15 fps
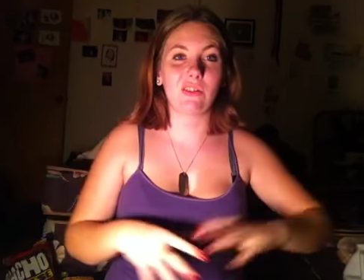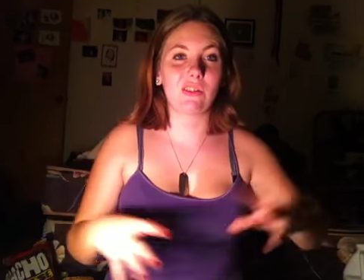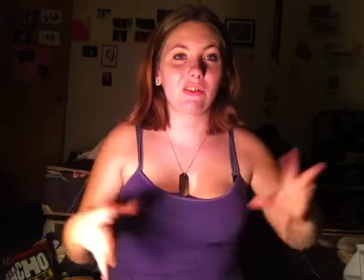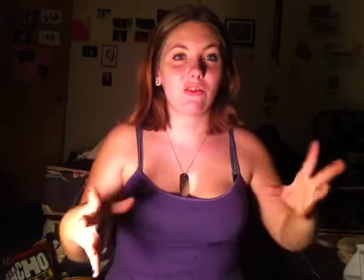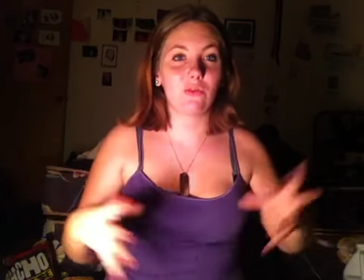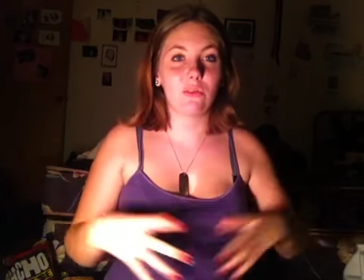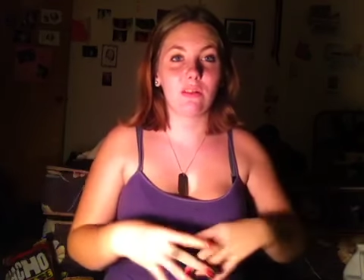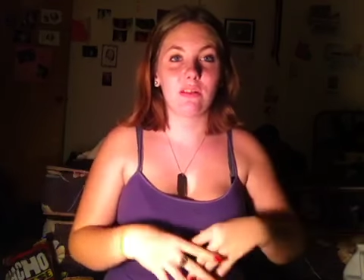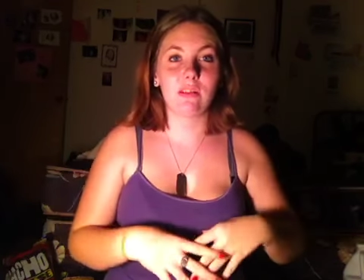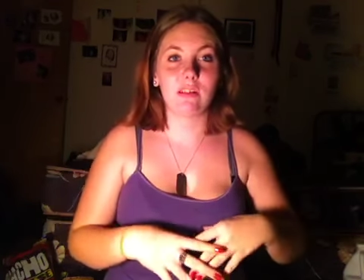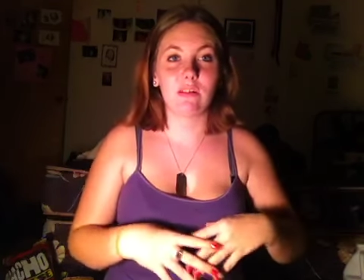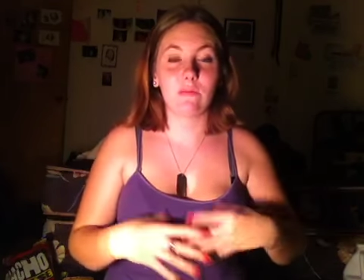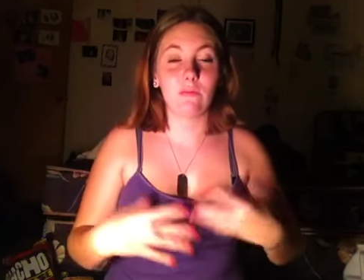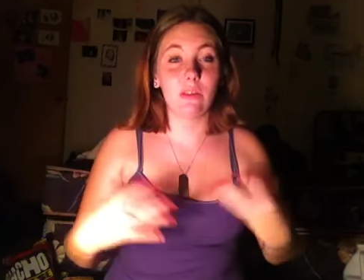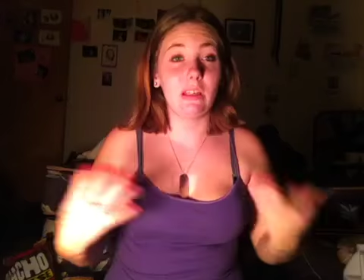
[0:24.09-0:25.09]
just joins
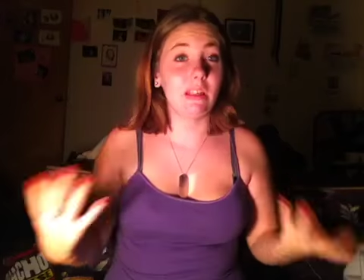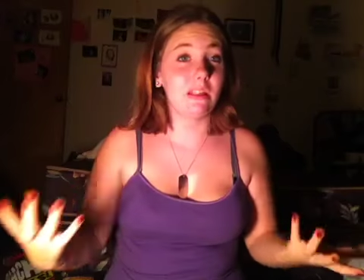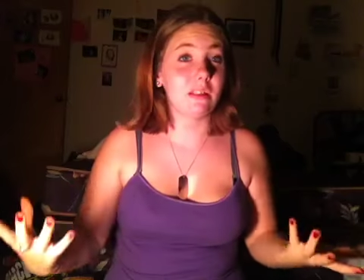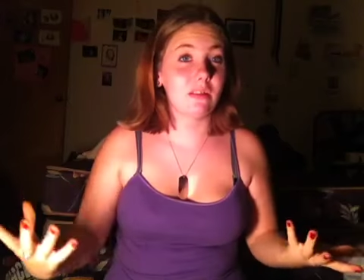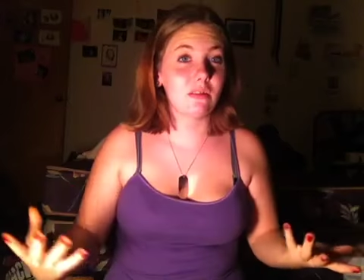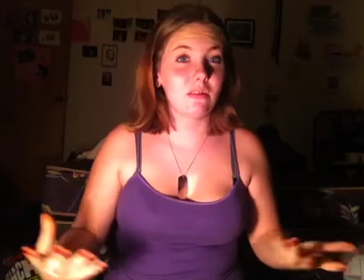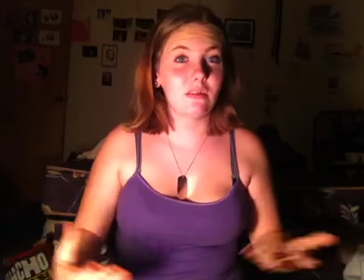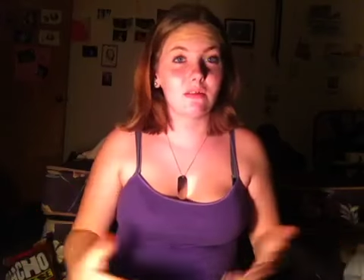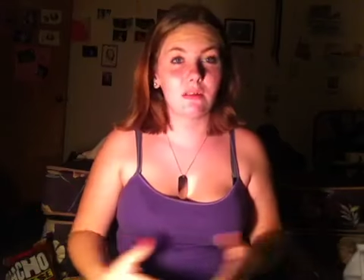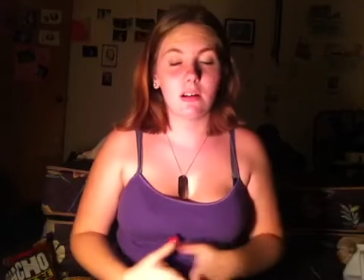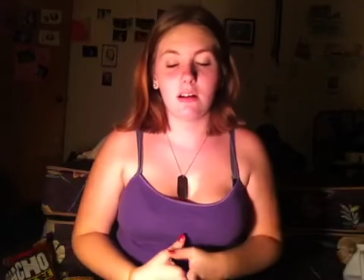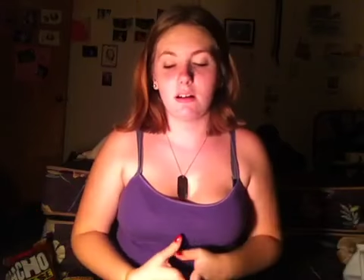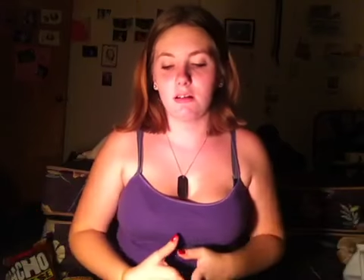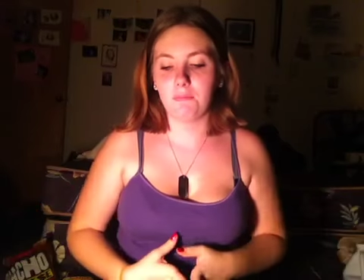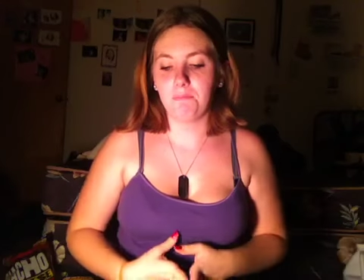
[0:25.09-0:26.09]
and we eat dinner.
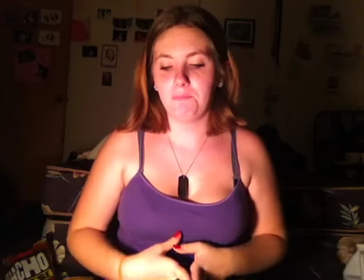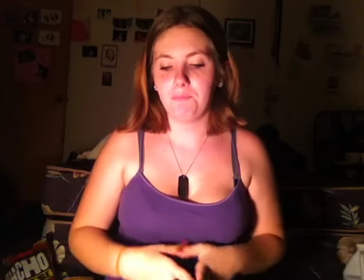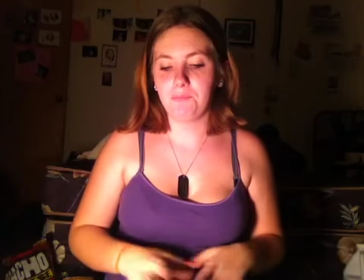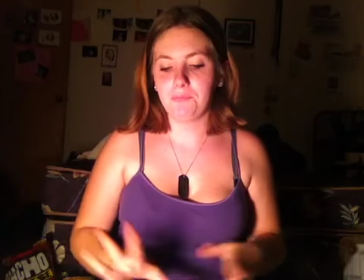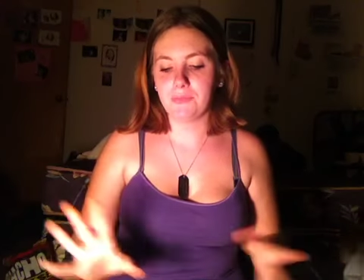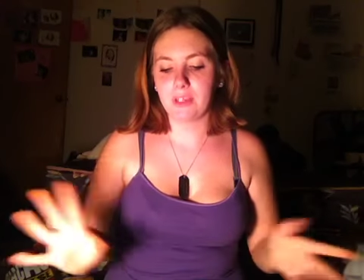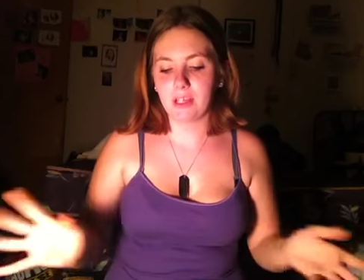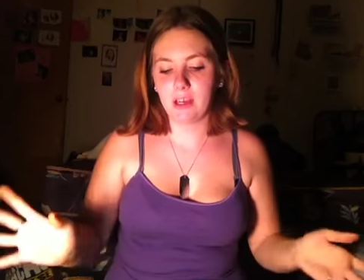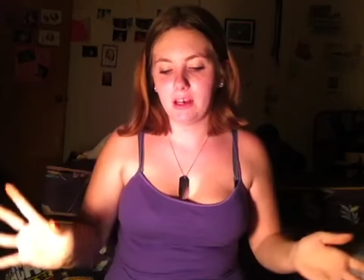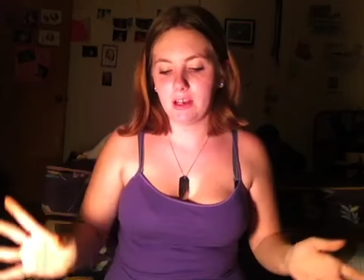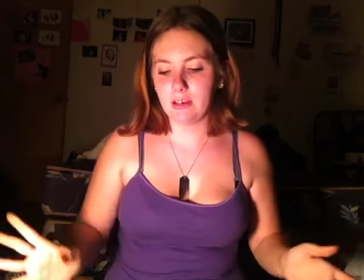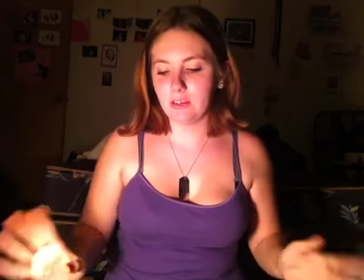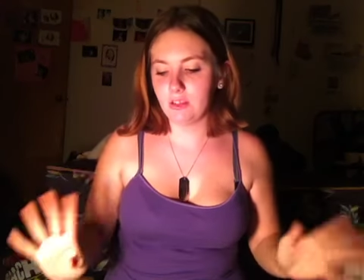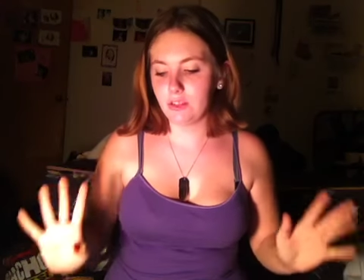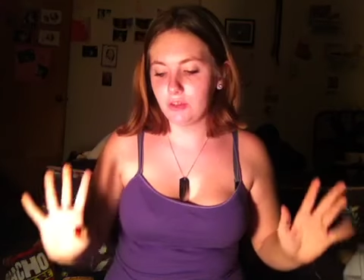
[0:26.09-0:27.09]
Um, kind
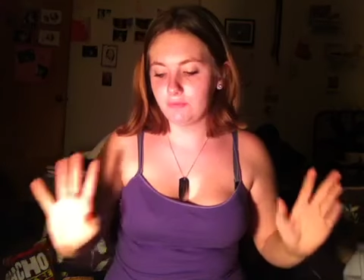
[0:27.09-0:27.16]
of